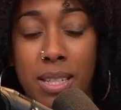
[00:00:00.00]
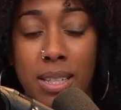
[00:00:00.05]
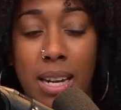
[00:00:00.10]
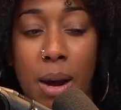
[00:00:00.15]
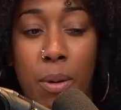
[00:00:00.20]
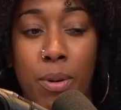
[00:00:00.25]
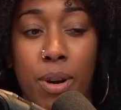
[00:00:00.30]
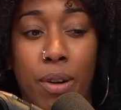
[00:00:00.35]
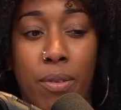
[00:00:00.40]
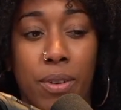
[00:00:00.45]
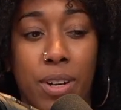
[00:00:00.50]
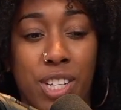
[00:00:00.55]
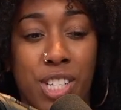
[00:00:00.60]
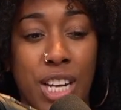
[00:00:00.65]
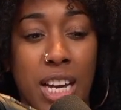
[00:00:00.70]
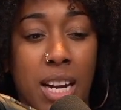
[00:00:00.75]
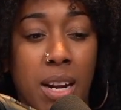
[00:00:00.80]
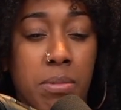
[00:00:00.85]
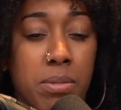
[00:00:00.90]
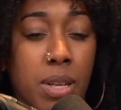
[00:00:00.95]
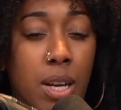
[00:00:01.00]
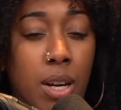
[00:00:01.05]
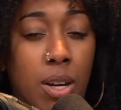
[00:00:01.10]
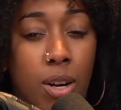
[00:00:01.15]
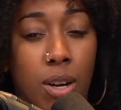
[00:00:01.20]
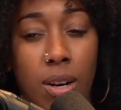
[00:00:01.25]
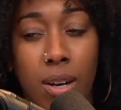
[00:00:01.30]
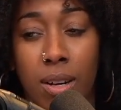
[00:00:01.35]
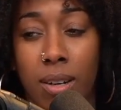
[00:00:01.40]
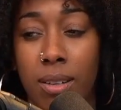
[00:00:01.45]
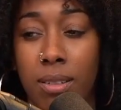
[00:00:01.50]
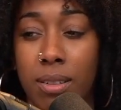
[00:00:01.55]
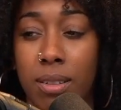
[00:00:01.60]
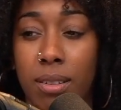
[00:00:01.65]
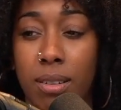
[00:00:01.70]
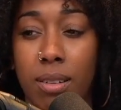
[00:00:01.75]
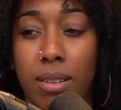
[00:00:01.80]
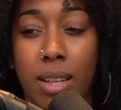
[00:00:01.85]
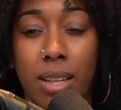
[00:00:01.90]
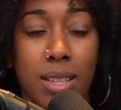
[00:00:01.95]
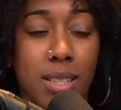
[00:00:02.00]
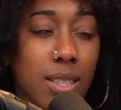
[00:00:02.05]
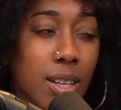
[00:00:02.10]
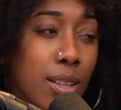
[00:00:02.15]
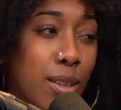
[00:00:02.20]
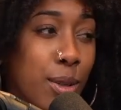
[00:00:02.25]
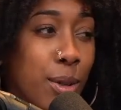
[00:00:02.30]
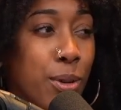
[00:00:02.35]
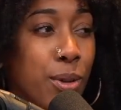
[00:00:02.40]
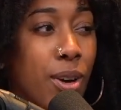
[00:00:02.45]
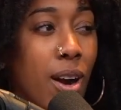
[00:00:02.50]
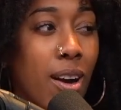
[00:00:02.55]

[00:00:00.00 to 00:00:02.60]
So then I went over to Shayne. I was like, girl, you think it's a clue?